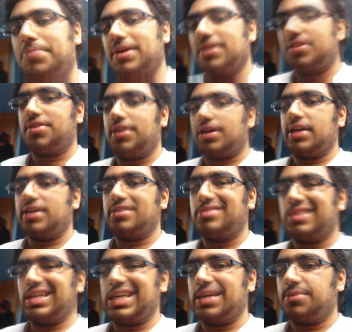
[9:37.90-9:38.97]
But the thing
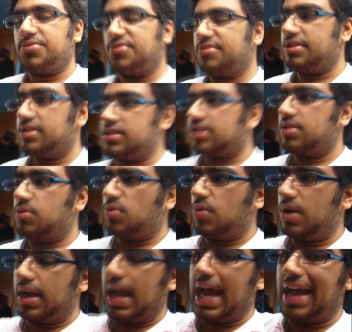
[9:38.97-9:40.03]
is, it keeps freezing
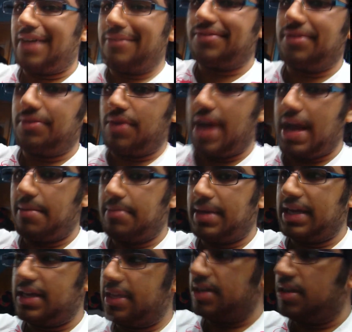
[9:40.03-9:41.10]
when I have the RAM
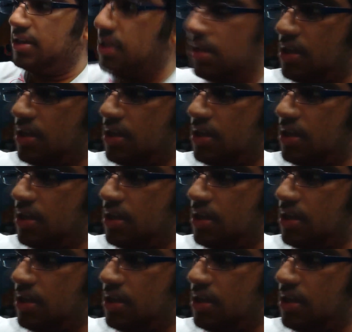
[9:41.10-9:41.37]
in